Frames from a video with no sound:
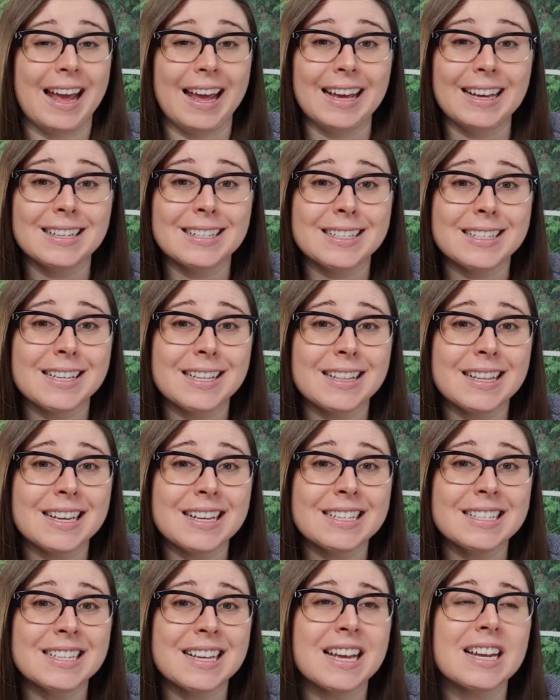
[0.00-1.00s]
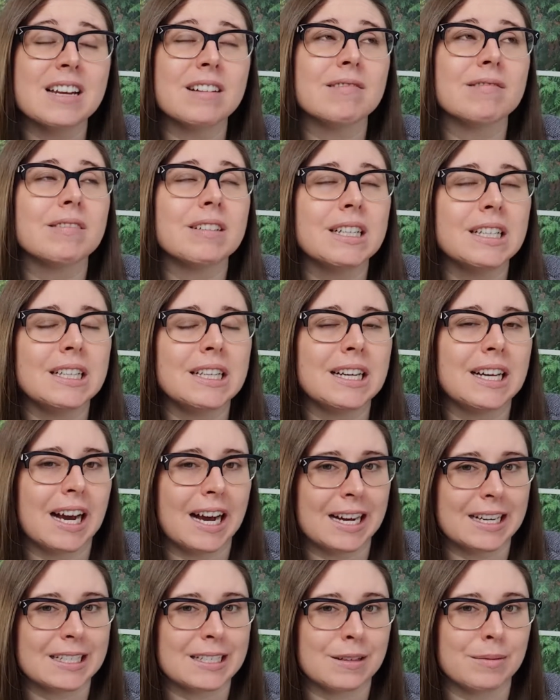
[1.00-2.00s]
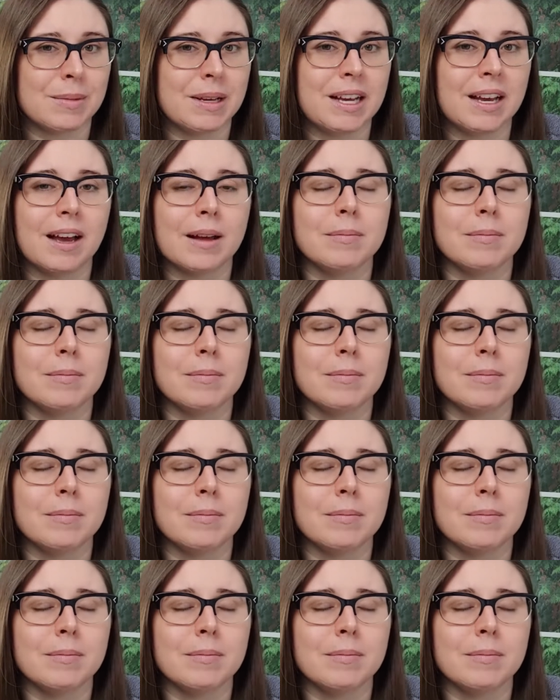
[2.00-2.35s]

angst in this, and it really got to me.